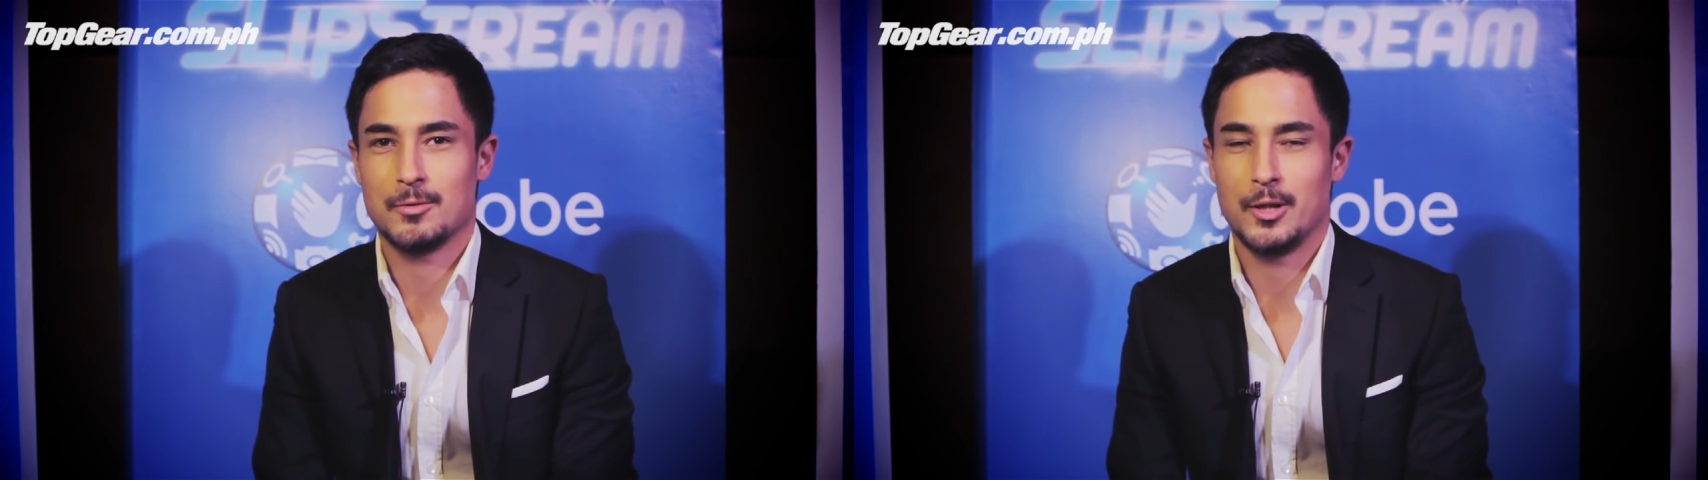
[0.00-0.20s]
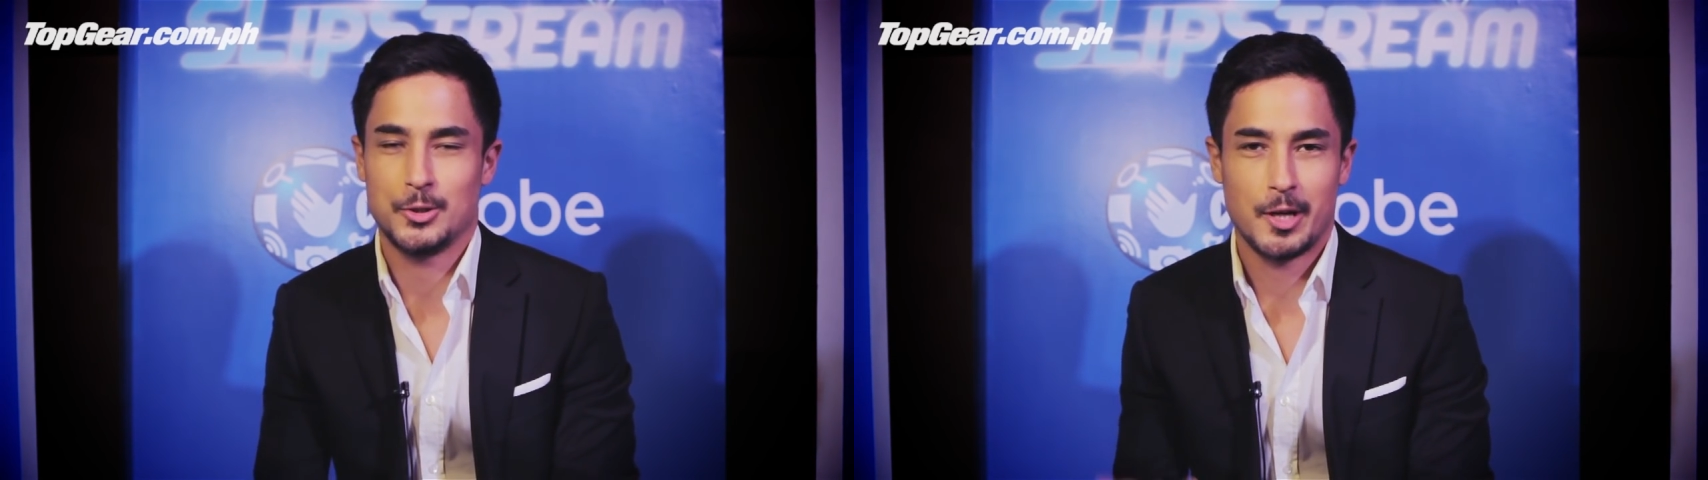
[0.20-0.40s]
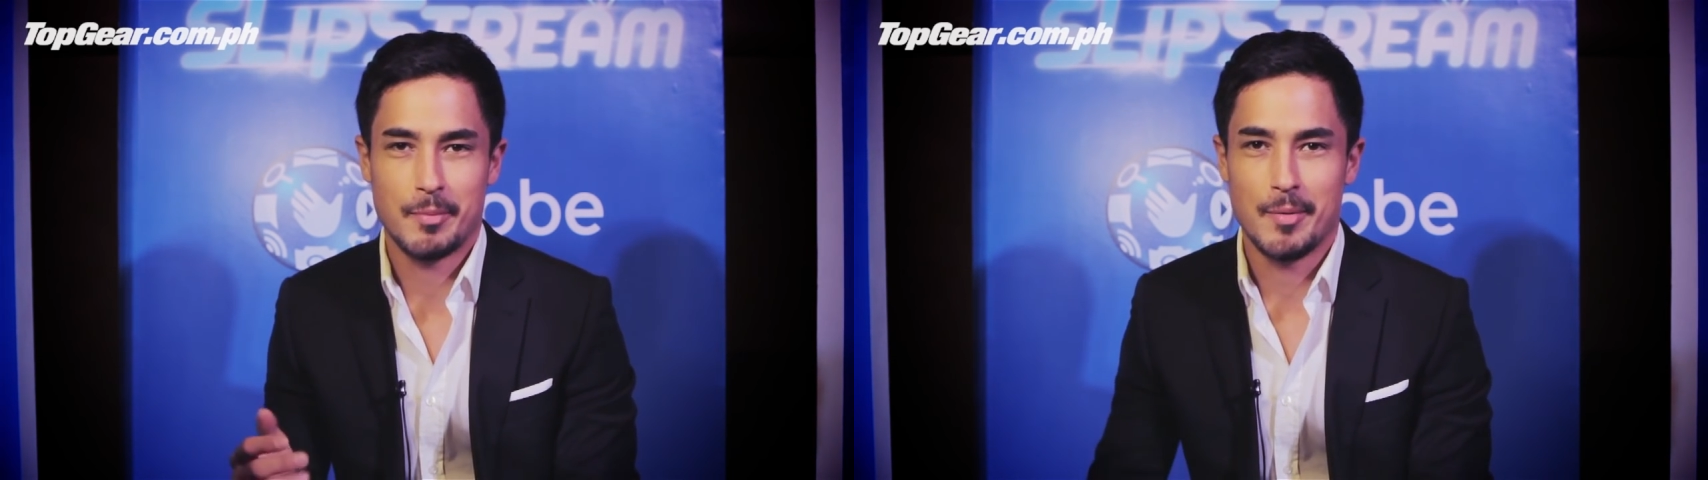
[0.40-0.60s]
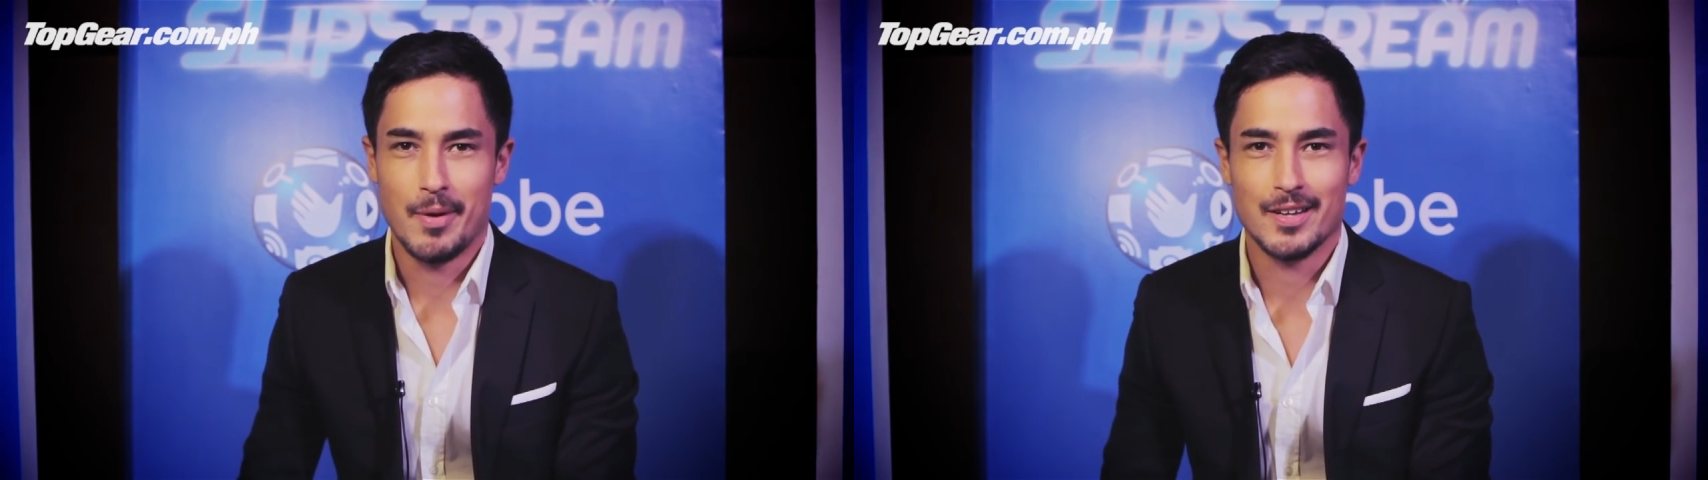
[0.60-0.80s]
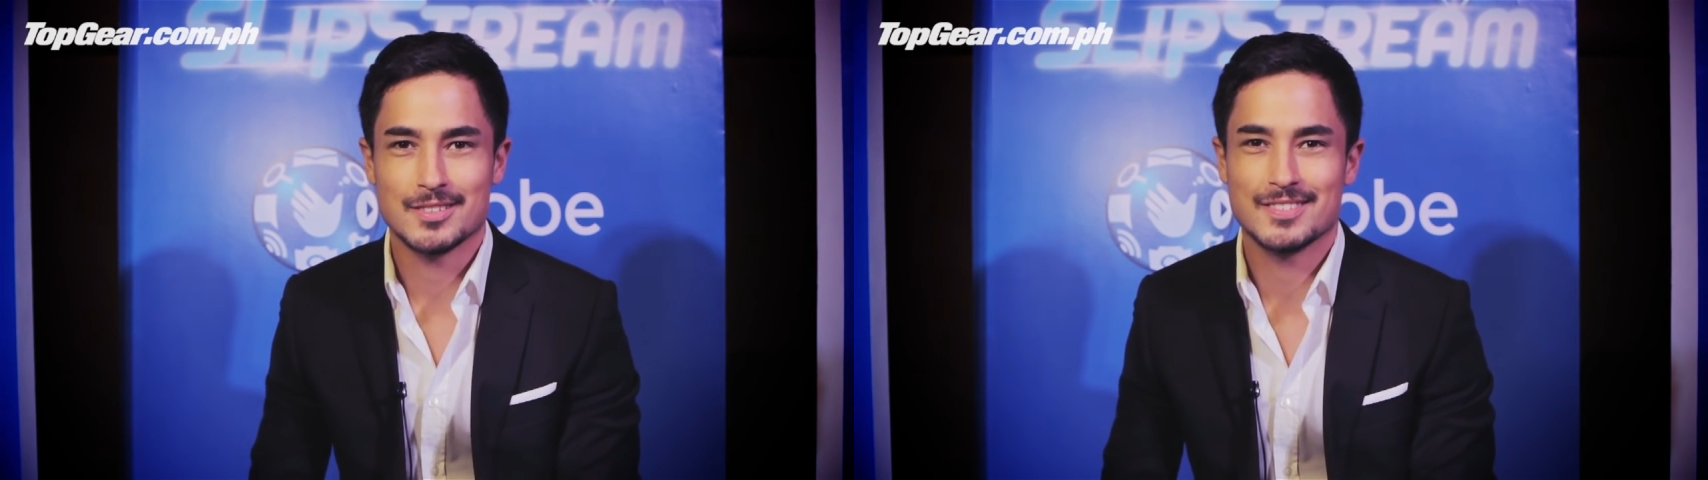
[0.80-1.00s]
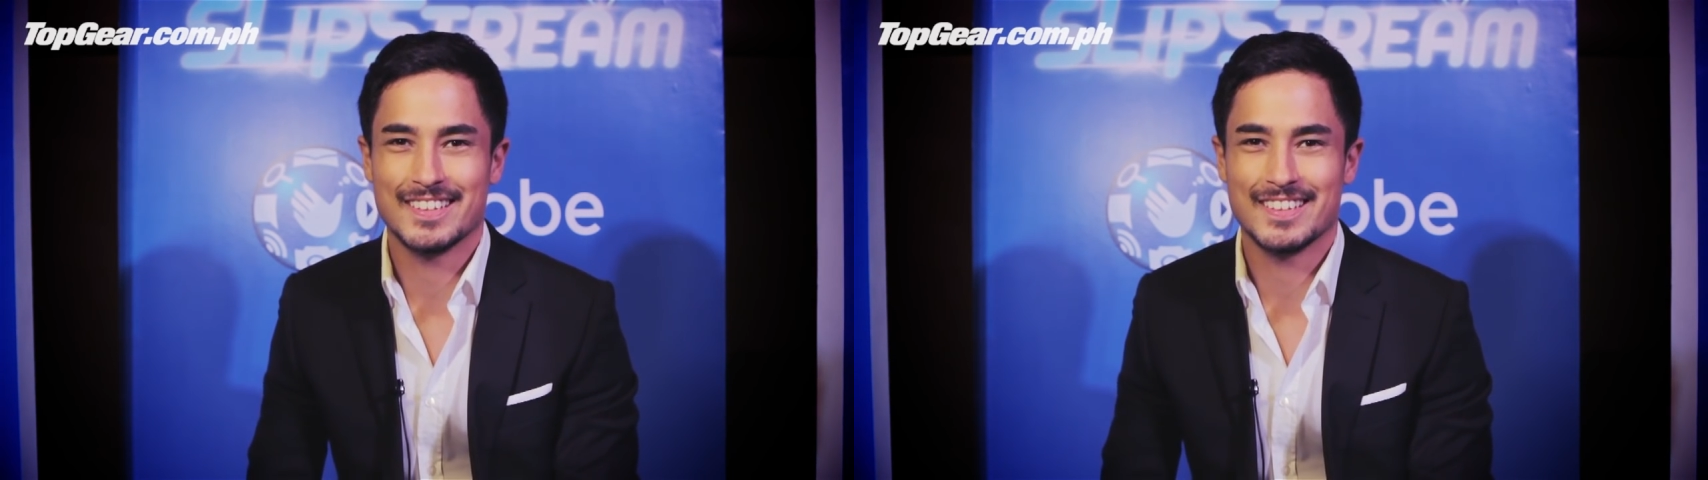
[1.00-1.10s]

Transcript: Well, I'll try my best.